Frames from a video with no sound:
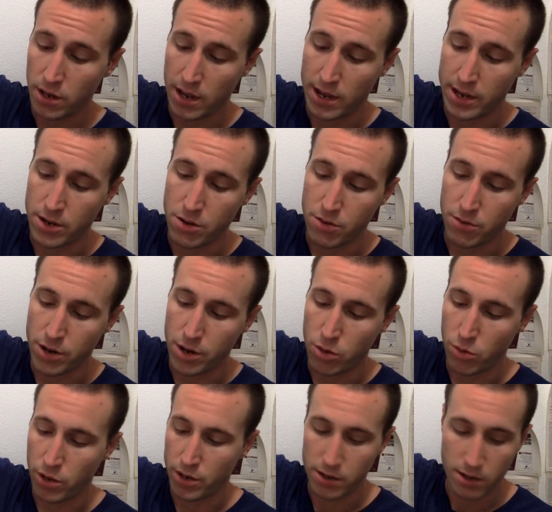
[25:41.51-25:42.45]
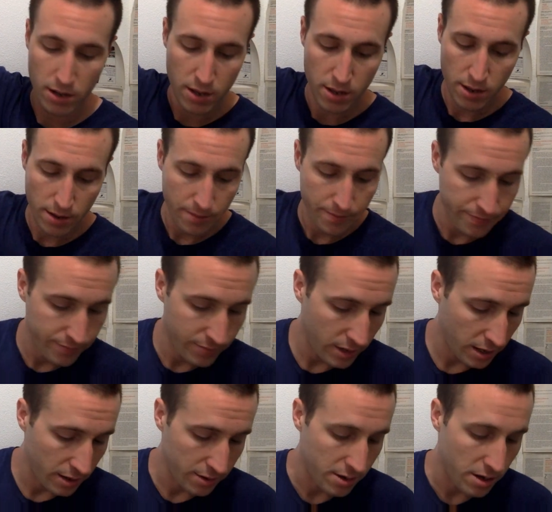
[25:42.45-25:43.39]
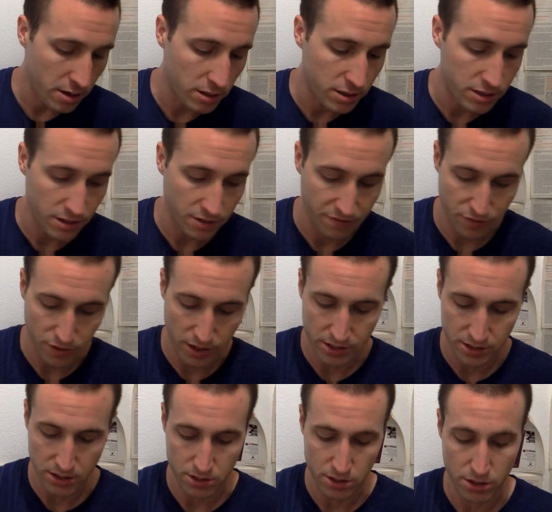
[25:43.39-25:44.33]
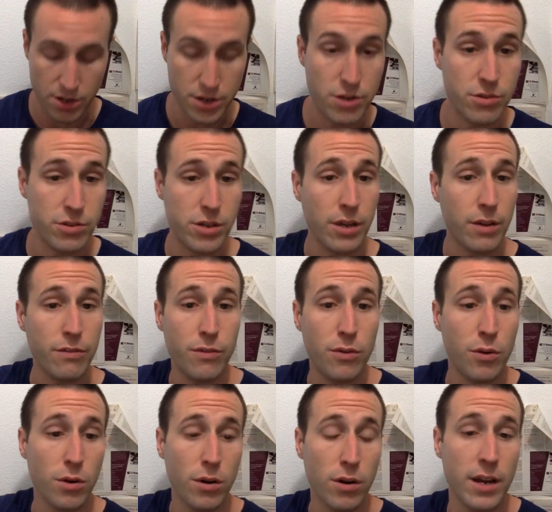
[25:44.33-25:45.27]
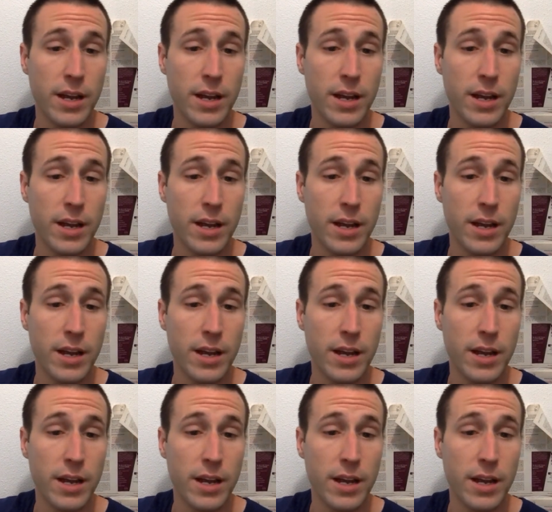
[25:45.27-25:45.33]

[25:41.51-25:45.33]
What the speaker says: I don't know what Douglas and Francis are using for